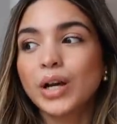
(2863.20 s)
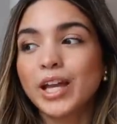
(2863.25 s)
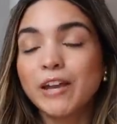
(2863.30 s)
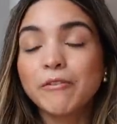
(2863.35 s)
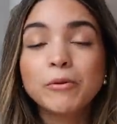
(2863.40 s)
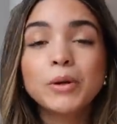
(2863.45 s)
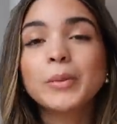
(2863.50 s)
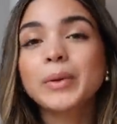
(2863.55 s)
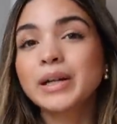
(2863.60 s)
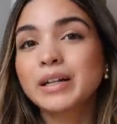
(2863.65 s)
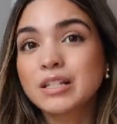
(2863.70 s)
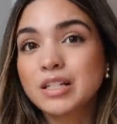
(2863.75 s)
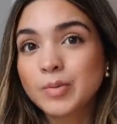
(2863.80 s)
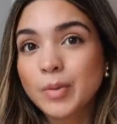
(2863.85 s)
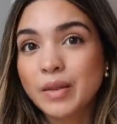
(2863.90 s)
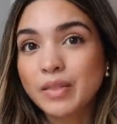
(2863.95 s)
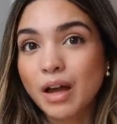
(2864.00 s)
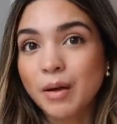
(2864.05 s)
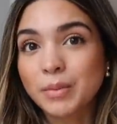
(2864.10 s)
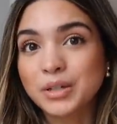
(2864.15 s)
if we were gonna
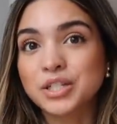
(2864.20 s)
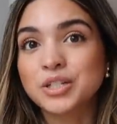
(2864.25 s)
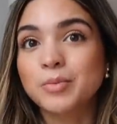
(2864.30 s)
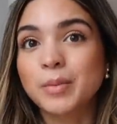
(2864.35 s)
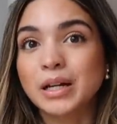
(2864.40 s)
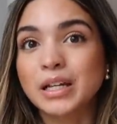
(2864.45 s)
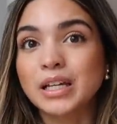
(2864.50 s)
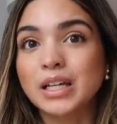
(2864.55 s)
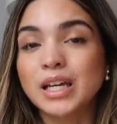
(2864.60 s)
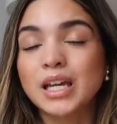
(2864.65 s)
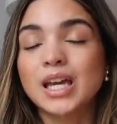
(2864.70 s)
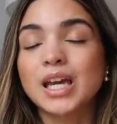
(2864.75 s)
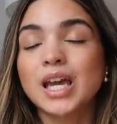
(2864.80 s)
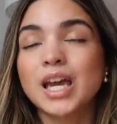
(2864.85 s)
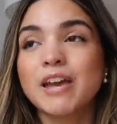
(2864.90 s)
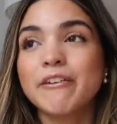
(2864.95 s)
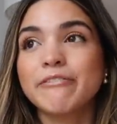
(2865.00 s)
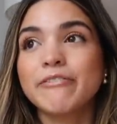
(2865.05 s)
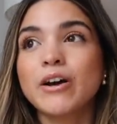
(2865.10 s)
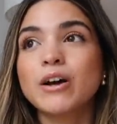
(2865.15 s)
spend that much money,
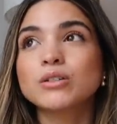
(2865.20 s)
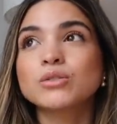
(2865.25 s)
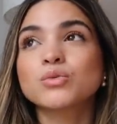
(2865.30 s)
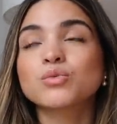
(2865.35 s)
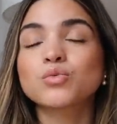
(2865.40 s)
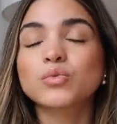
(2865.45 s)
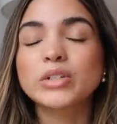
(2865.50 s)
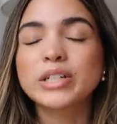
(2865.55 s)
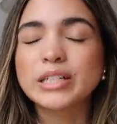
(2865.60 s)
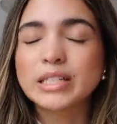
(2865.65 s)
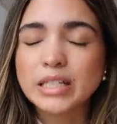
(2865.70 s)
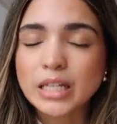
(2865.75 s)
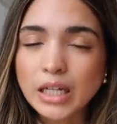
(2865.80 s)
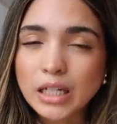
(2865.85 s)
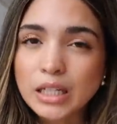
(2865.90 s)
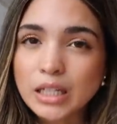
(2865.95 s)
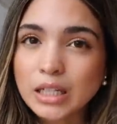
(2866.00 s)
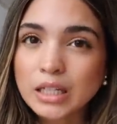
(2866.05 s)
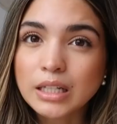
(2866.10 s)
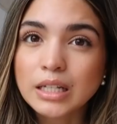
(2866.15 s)
it felt
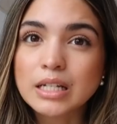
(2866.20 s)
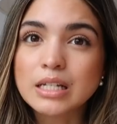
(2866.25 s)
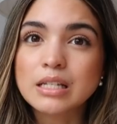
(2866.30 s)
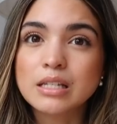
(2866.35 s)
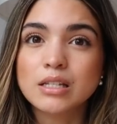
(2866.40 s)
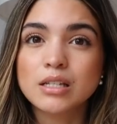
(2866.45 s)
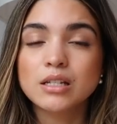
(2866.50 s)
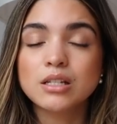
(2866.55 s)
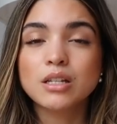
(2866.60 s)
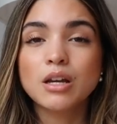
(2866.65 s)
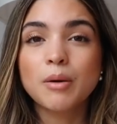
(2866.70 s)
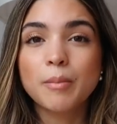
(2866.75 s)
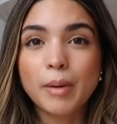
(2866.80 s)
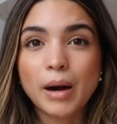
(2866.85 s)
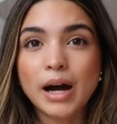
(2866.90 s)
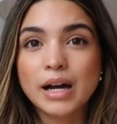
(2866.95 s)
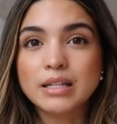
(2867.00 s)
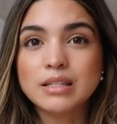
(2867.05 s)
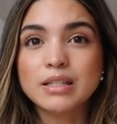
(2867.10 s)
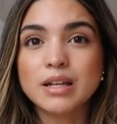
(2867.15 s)
ridiculous to
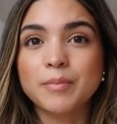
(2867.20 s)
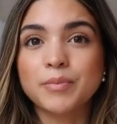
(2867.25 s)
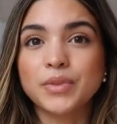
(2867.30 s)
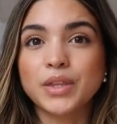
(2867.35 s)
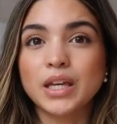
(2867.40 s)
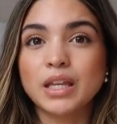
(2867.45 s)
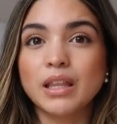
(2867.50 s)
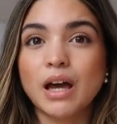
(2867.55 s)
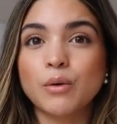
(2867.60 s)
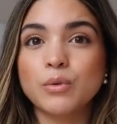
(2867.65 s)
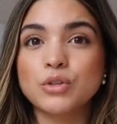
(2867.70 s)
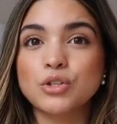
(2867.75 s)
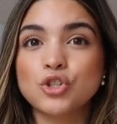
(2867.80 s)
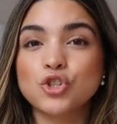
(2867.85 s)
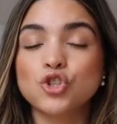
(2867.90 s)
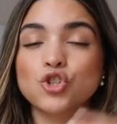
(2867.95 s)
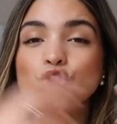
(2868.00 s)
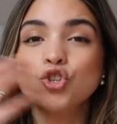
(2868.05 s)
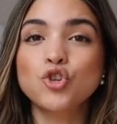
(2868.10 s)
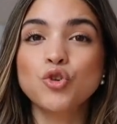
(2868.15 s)
buy something that was
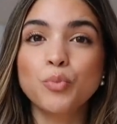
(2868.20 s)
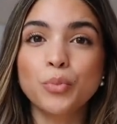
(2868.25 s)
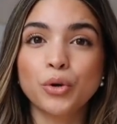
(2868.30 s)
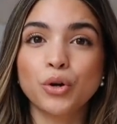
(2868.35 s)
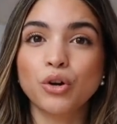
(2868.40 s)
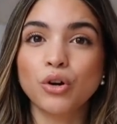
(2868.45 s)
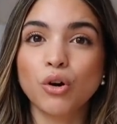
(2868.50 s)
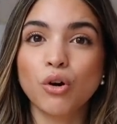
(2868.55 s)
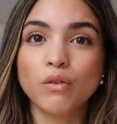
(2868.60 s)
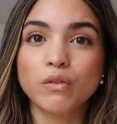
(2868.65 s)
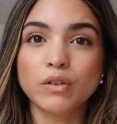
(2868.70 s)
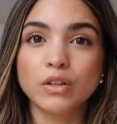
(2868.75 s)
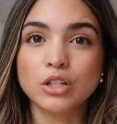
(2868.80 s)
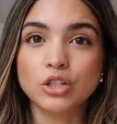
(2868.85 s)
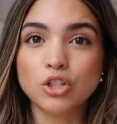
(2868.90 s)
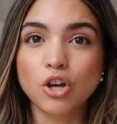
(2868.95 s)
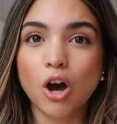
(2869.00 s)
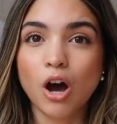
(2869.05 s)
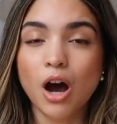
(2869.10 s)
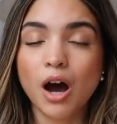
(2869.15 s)
super over the
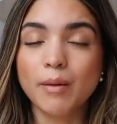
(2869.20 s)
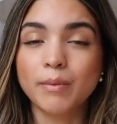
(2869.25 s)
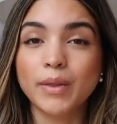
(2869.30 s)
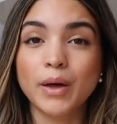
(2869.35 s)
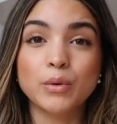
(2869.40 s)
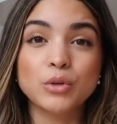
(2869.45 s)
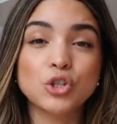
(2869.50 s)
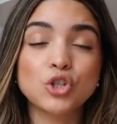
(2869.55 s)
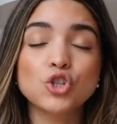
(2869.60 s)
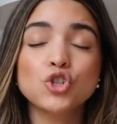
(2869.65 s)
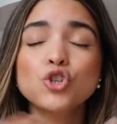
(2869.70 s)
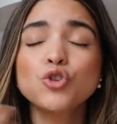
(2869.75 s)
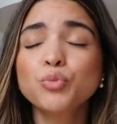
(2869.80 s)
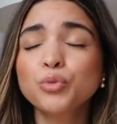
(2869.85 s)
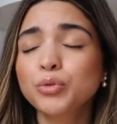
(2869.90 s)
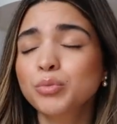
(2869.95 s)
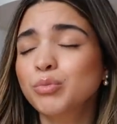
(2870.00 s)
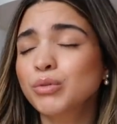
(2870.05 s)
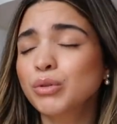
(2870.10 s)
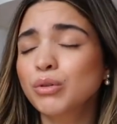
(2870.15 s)
top, that was
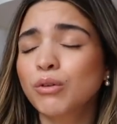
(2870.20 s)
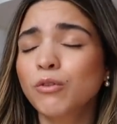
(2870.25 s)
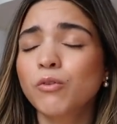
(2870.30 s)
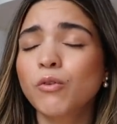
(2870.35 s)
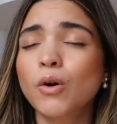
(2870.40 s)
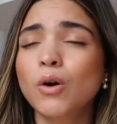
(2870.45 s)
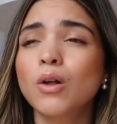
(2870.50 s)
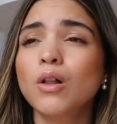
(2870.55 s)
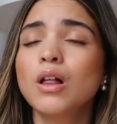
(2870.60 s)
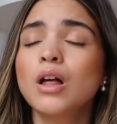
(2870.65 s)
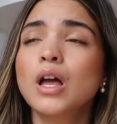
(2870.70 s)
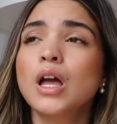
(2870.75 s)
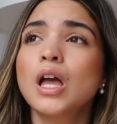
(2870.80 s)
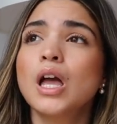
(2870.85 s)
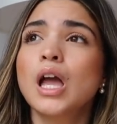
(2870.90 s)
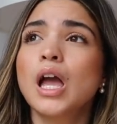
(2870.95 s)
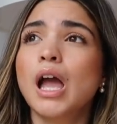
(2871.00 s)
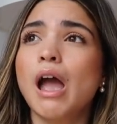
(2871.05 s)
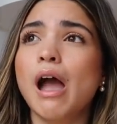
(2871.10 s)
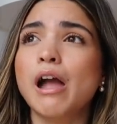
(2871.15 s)
super beautiful
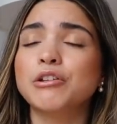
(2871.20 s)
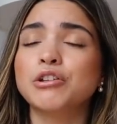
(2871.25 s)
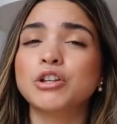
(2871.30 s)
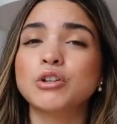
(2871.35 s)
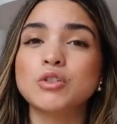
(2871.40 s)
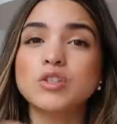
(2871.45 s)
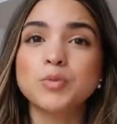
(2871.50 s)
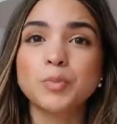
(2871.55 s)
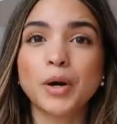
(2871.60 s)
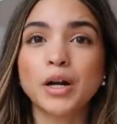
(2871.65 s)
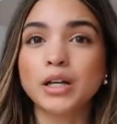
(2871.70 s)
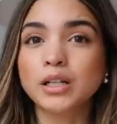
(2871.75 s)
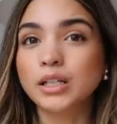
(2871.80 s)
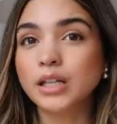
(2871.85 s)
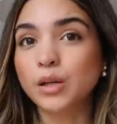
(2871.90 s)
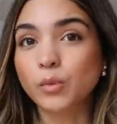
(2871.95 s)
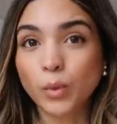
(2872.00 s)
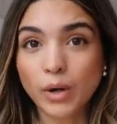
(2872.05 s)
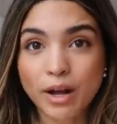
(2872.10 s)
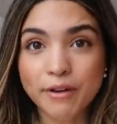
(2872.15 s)
and, you know,
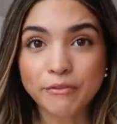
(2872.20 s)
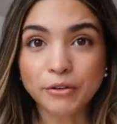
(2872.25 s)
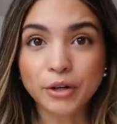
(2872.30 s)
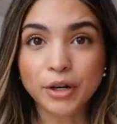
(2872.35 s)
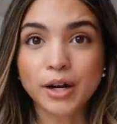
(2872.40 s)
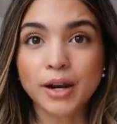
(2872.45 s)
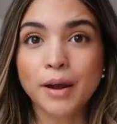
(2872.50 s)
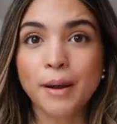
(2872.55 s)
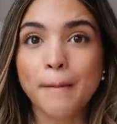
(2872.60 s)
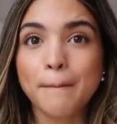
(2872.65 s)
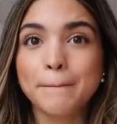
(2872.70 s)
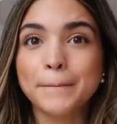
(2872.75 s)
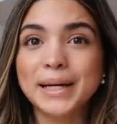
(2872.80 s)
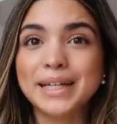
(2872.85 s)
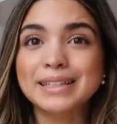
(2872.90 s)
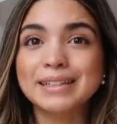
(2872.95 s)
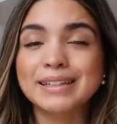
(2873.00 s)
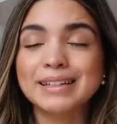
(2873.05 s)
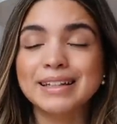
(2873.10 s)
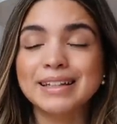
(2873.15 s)
sparkly and whatever,
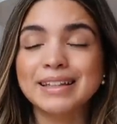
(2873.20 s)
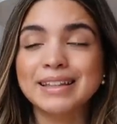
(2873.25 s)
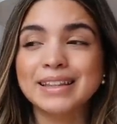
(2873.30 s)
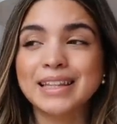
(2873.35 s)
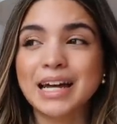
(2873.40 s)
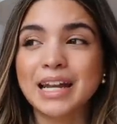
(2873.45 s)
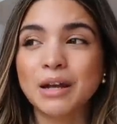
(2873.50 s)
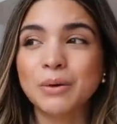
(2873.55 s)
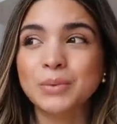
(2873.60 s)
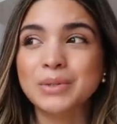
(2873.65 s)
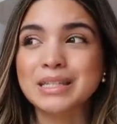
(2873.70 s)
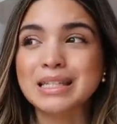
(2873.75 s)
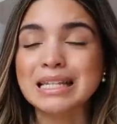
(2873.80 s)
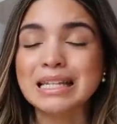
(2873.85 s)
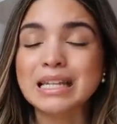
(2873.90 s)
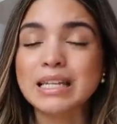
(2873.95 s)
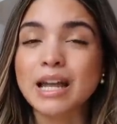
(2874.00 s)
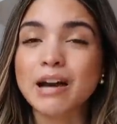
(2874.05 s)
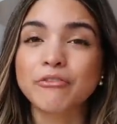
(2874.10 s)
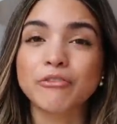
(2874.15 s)
but that I was
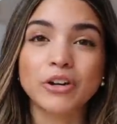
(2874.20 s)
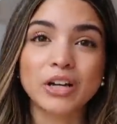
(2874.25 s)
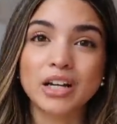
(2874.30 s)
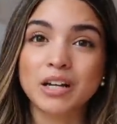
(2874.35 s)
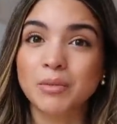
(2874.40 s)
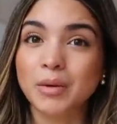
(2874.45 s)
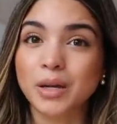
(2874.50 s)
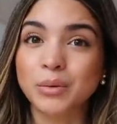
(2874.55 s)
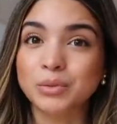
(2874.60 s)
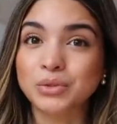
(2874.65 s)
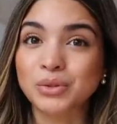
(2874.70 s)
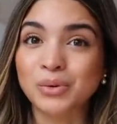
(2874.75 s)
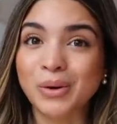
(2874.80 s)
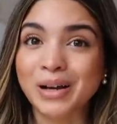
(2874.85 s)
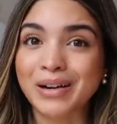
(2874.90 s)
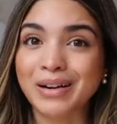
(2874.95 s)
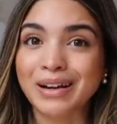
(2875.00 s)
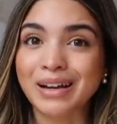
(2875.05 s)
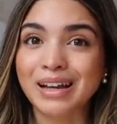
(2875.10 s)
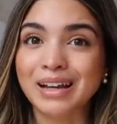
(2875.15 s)
never gonna be able to
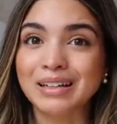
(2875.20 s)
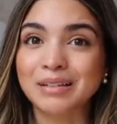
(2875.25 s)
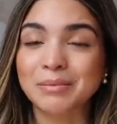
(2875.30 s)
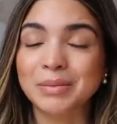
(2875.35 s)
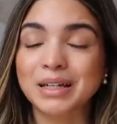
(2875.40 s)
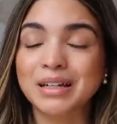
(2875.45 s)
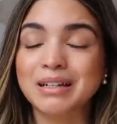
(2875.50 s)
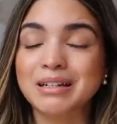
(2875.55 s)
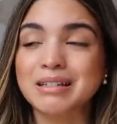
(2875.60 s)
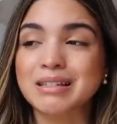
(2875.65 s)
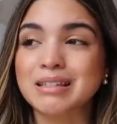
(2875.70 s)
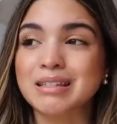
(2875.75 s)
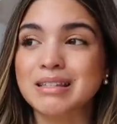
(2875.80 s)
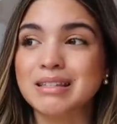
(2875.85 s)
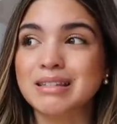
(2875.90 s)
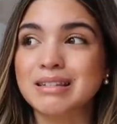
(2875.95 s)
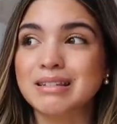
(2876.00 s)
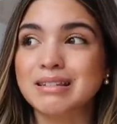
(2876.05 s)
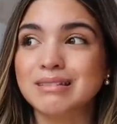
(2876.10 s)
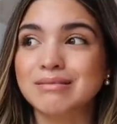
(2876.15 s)
wear again, because